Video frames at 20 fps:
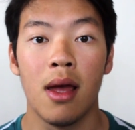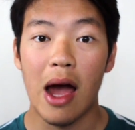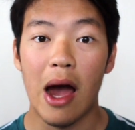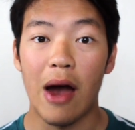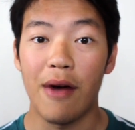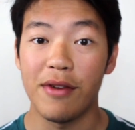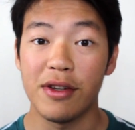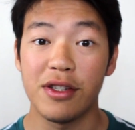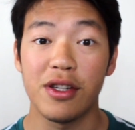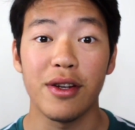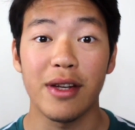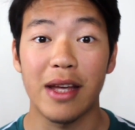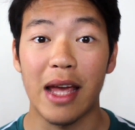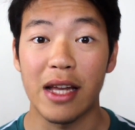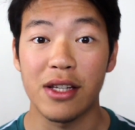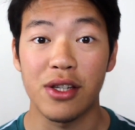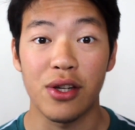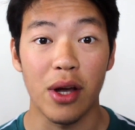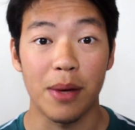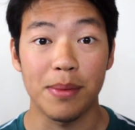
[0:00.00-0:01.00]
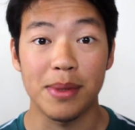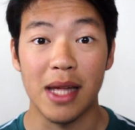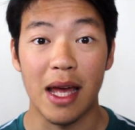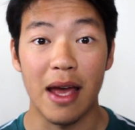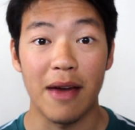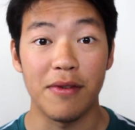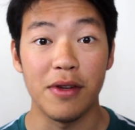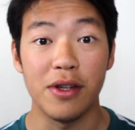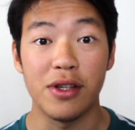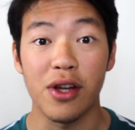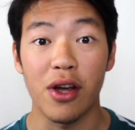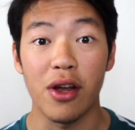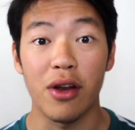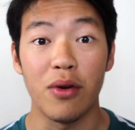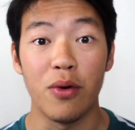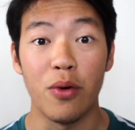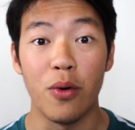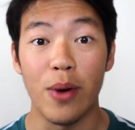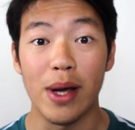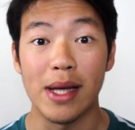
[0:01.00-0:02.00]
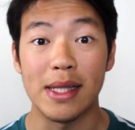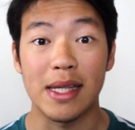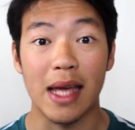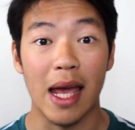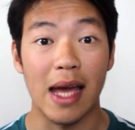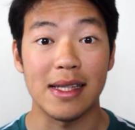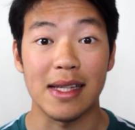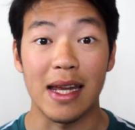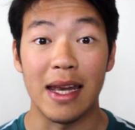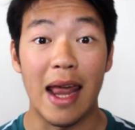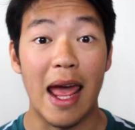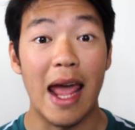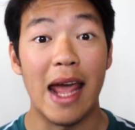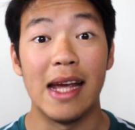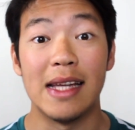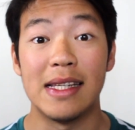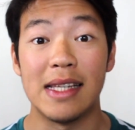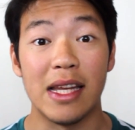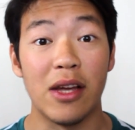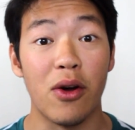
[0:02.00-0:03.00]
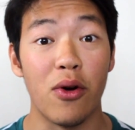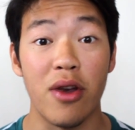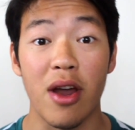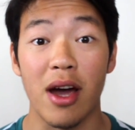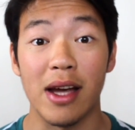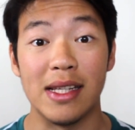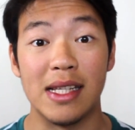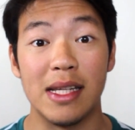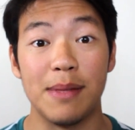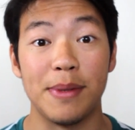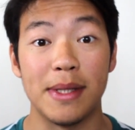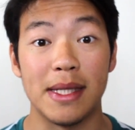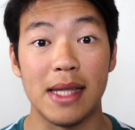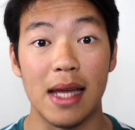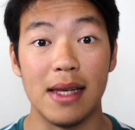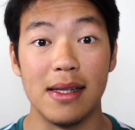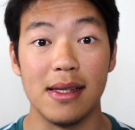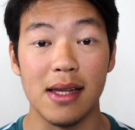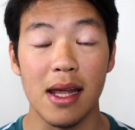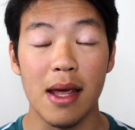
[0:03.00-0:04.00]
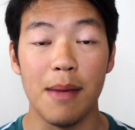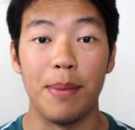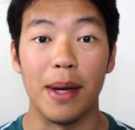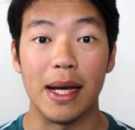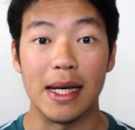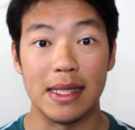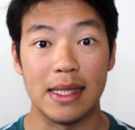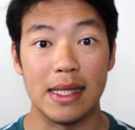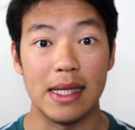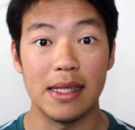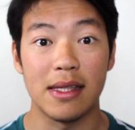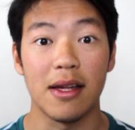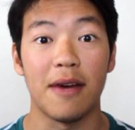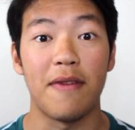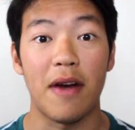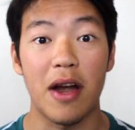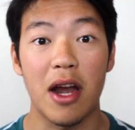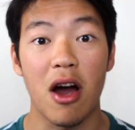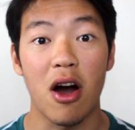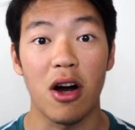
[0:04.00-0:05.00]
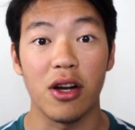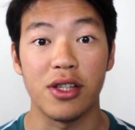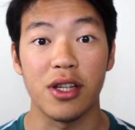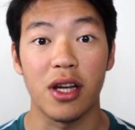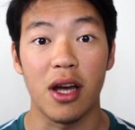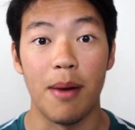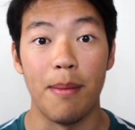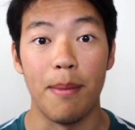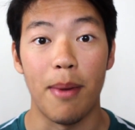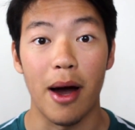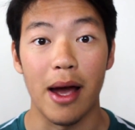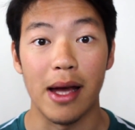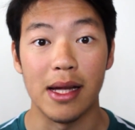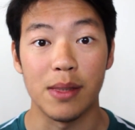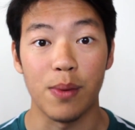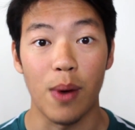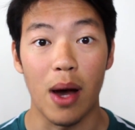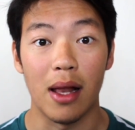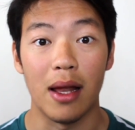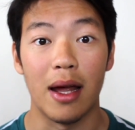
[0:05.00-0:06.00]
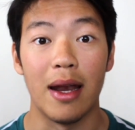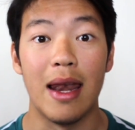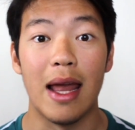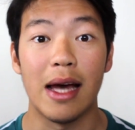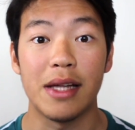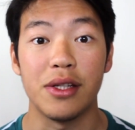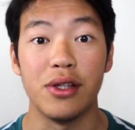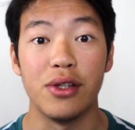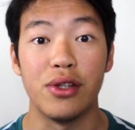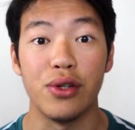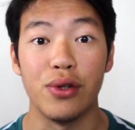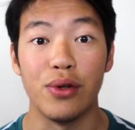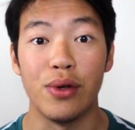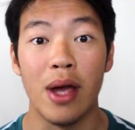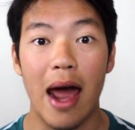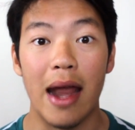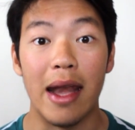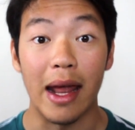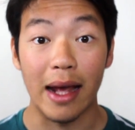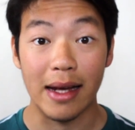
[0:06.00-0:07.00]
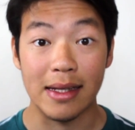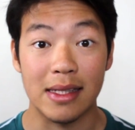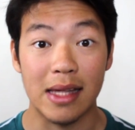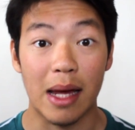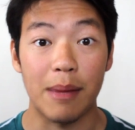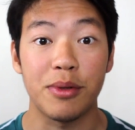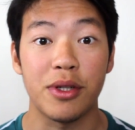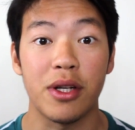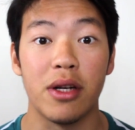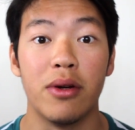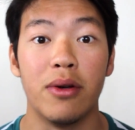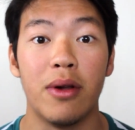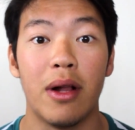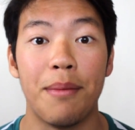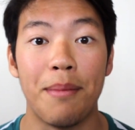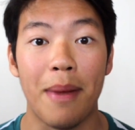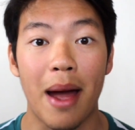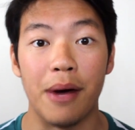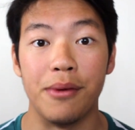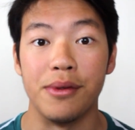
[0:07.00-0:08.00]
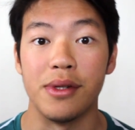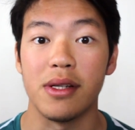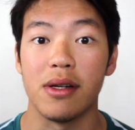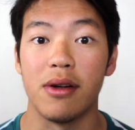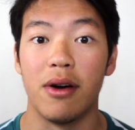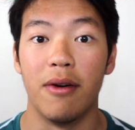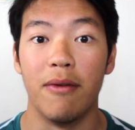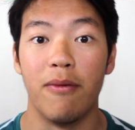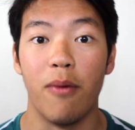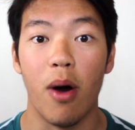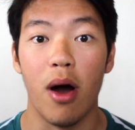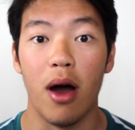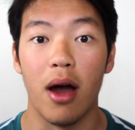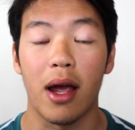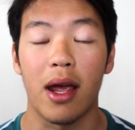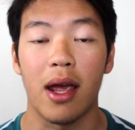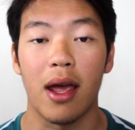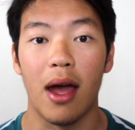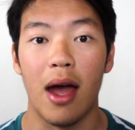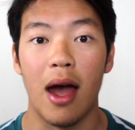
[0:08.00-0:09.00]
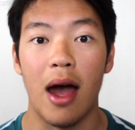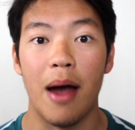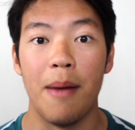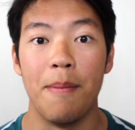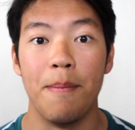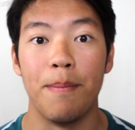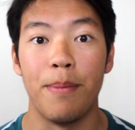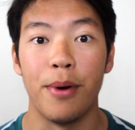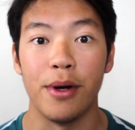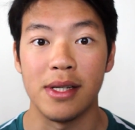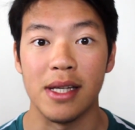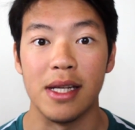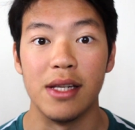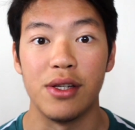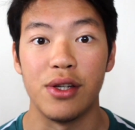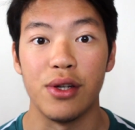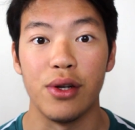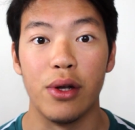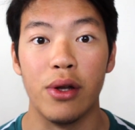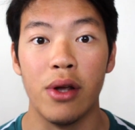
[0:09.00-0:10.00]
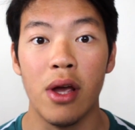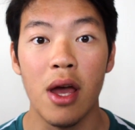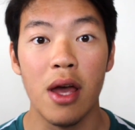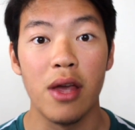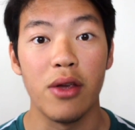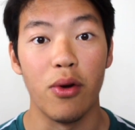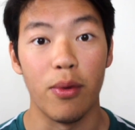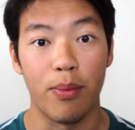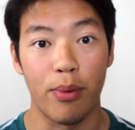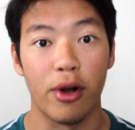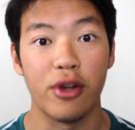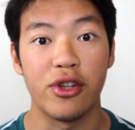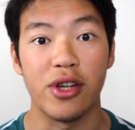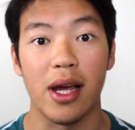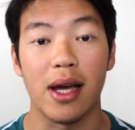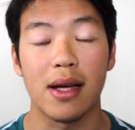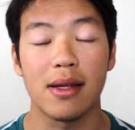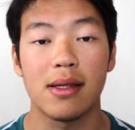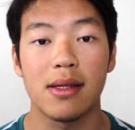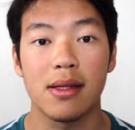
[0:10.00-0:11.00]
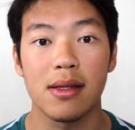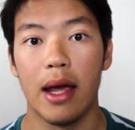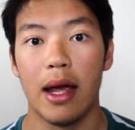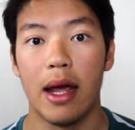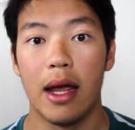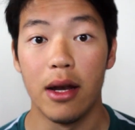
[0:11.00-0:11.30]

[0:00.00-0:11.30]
However, don't get too upset if you don't always get an 80 or 90%, because these are very hard to come by as well, unless you do an exceptional amount of work put into your projects.